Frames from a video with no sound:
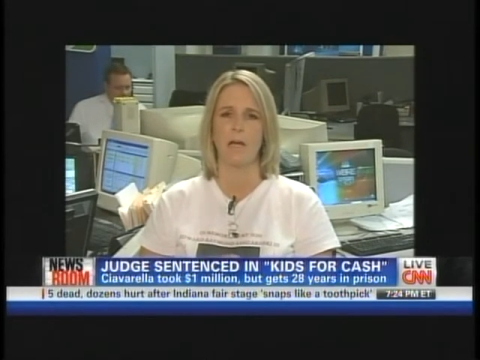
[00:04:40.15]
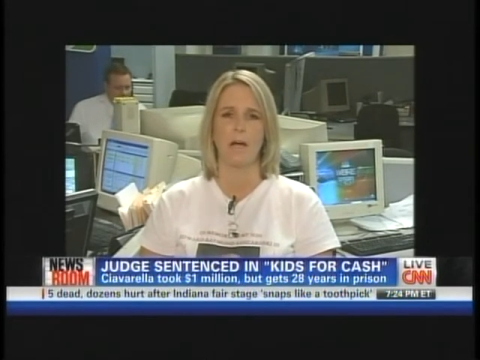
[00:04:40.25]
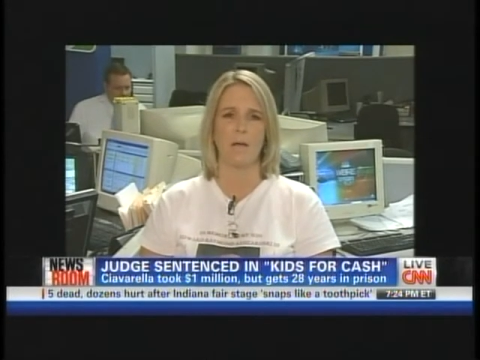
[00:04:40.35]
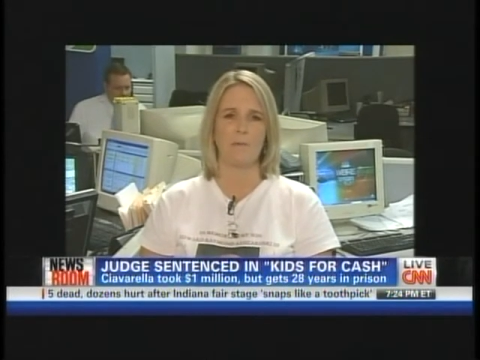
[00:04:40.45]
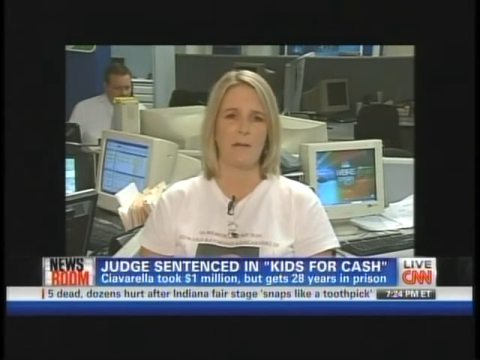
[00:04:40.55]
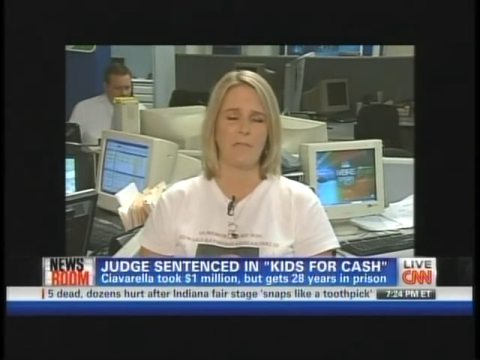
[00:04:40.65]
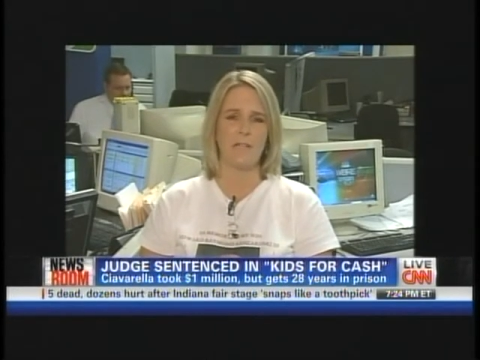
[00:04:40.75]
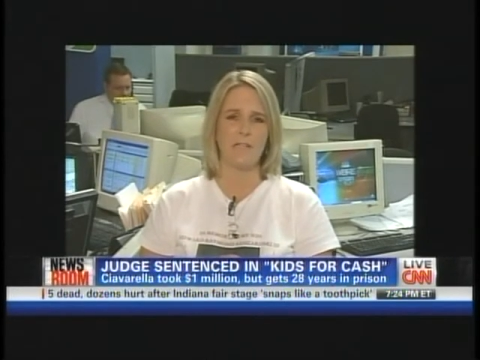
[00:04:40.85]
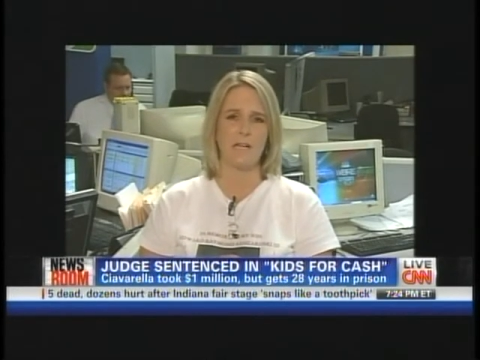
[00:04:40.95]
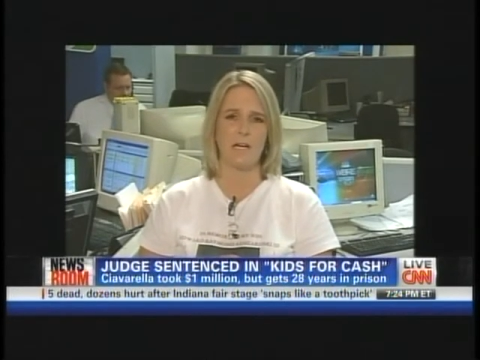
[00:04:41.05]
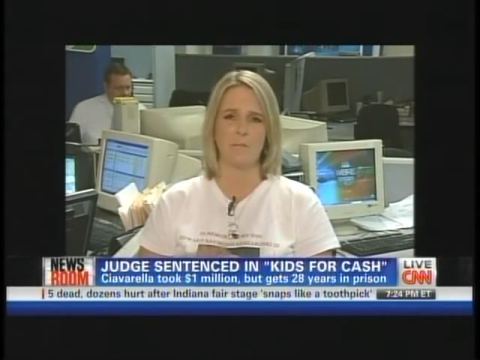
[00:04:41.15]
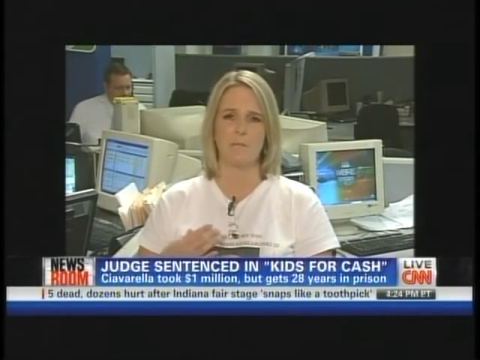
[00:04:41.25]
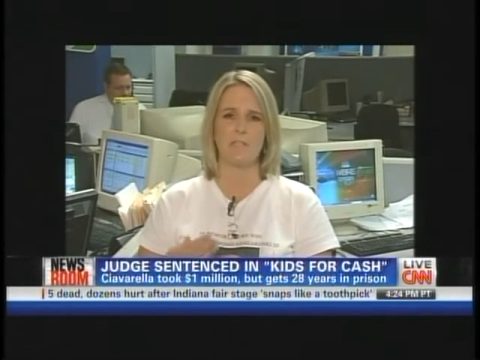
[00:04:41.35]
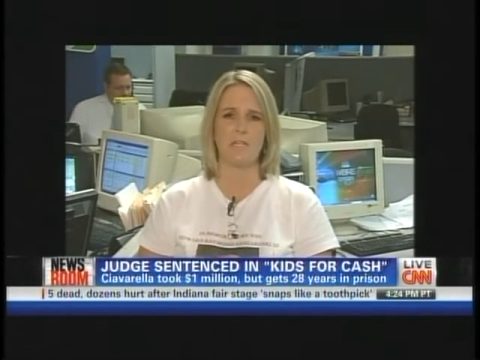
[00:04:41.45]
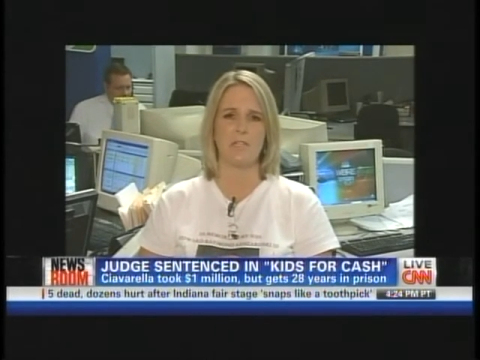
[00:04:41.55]
And at this
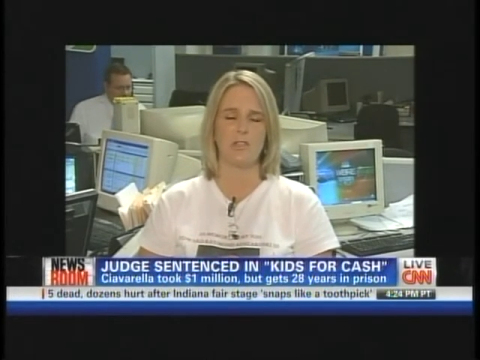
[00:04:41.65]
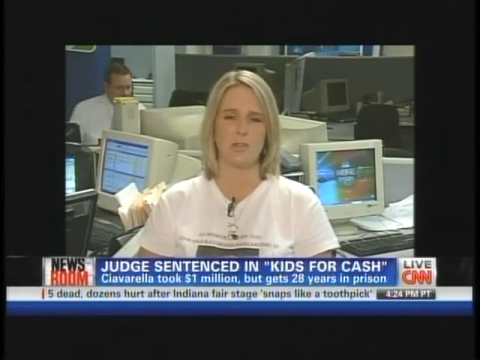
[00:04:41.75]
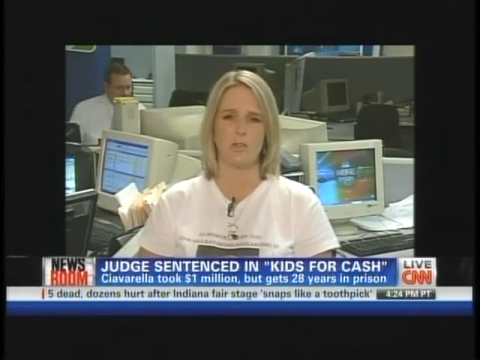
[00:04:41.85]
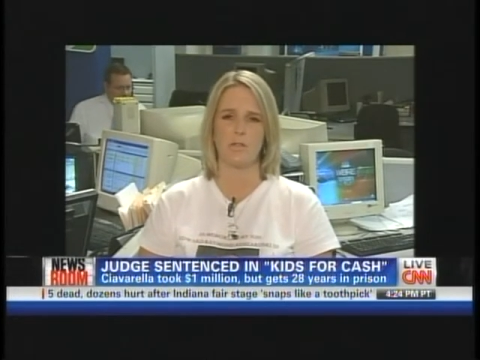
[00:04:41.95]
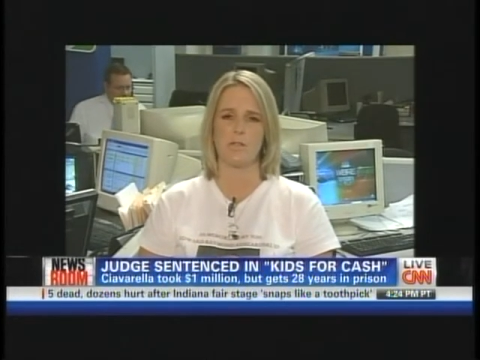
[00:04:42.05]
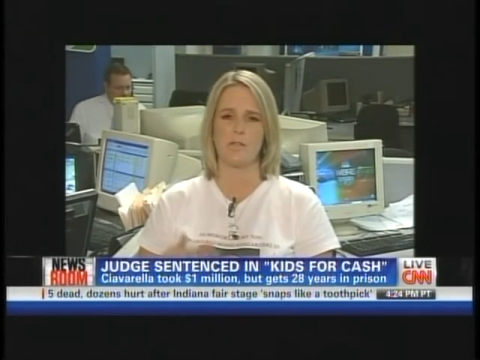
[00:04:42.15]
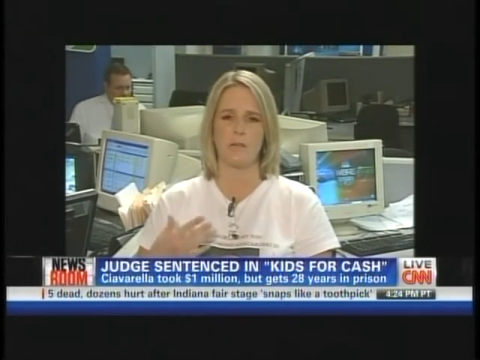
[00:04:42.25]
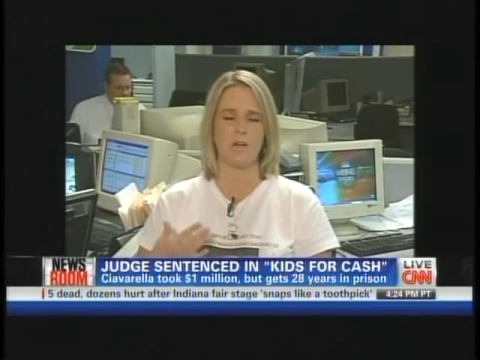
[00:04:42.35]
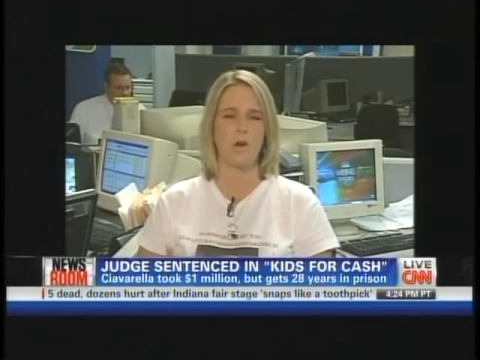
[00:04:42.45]
time, teachers,